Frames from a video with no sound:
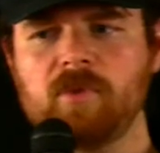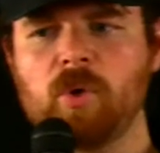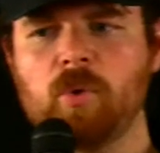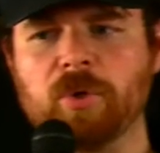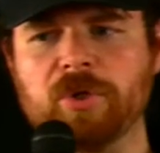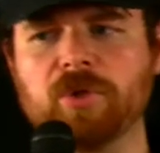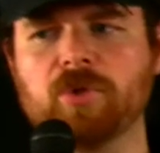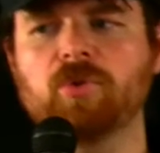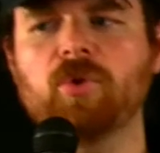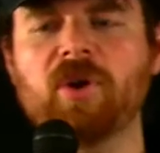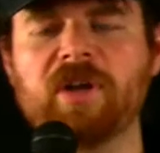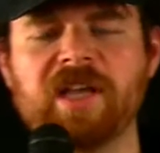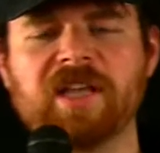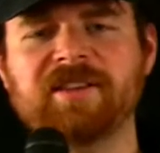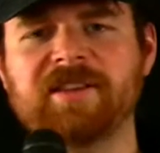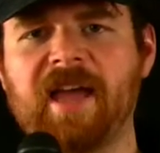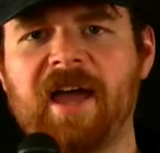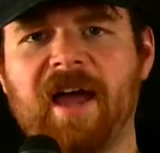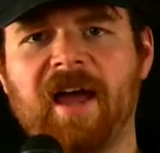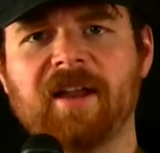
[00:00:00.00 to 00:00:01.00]
When you look
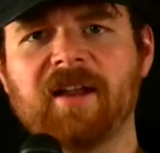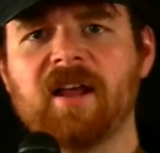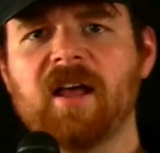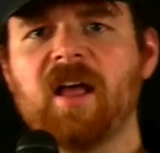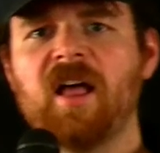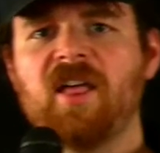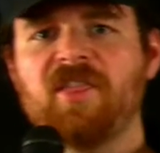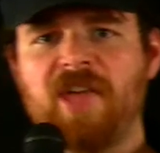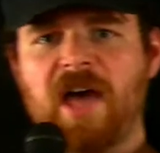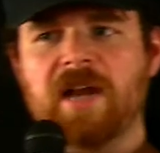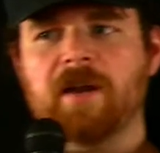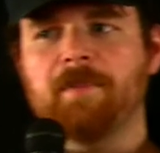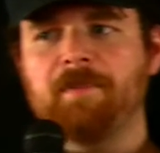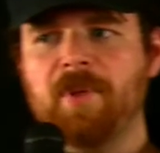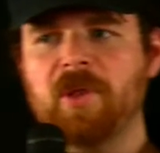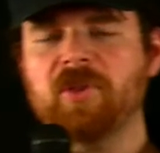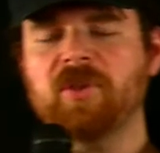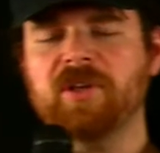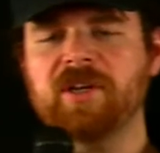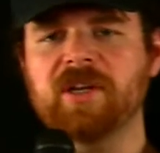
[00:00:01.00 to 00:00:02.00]
at that
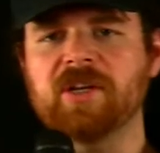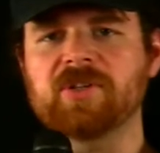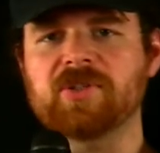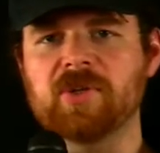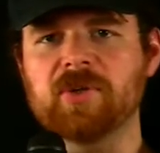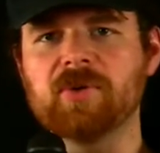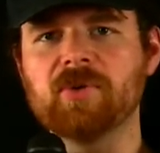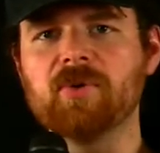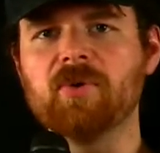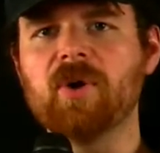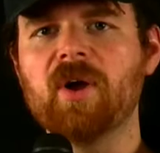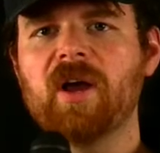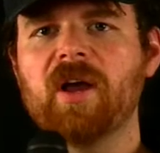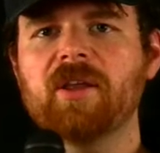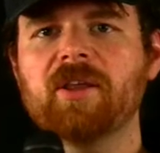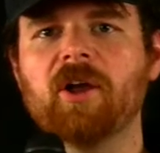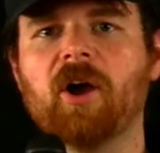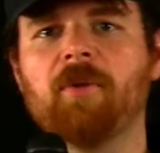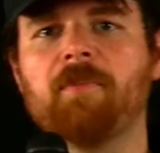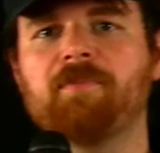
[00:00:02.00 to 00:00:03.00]
ability to,
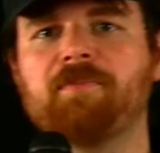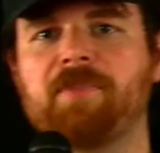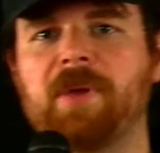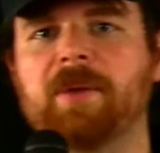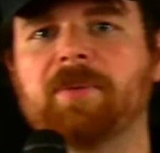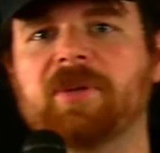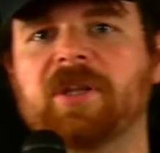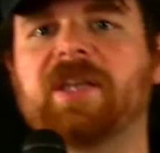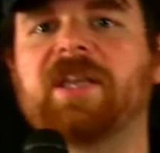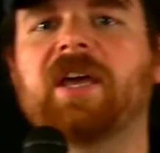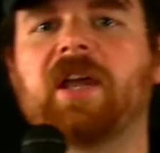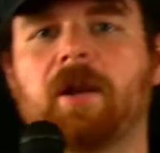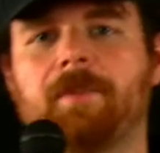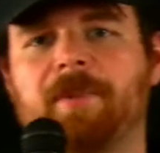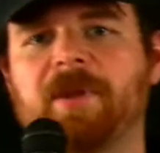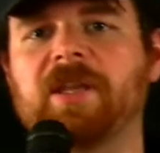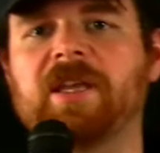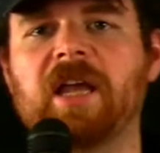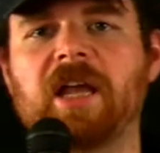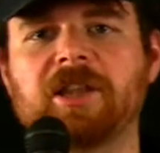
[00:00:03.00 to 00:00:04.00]
be able to get
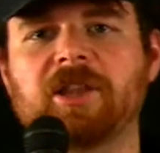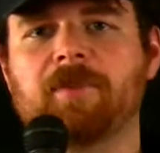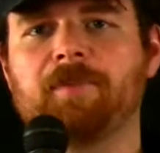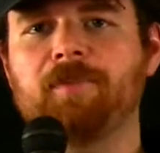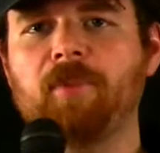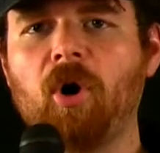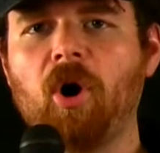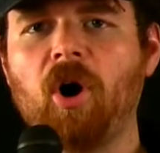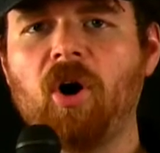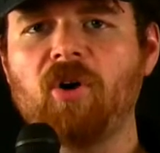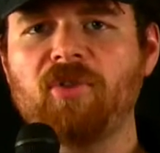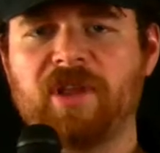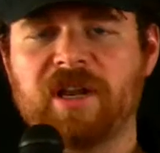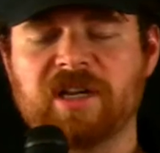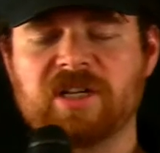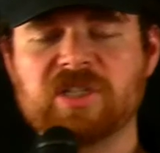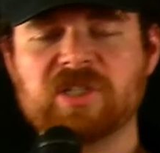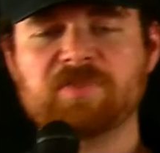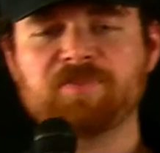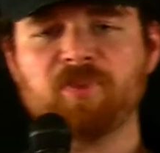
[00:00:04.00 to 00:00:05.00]
up and get the ball,
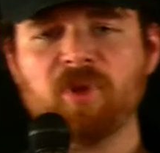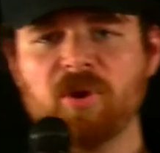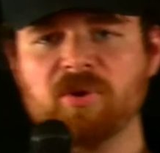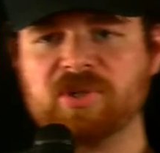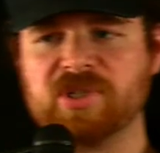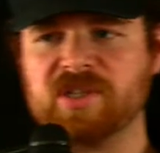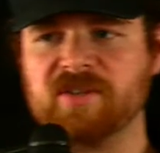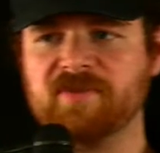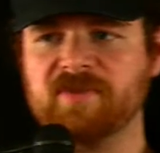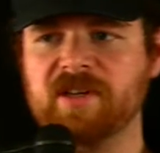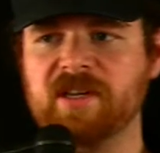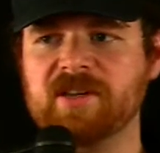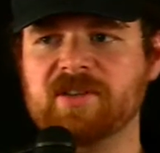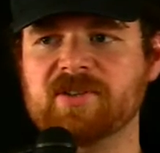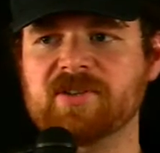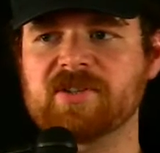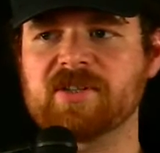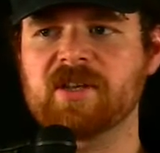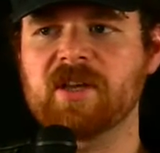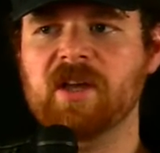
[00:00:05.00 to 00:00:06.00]
that
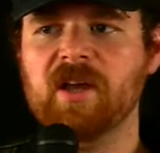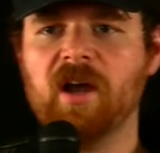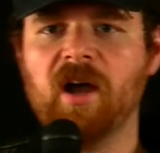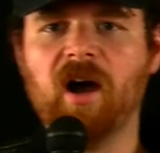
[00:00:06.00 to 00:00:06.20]
explosiveness,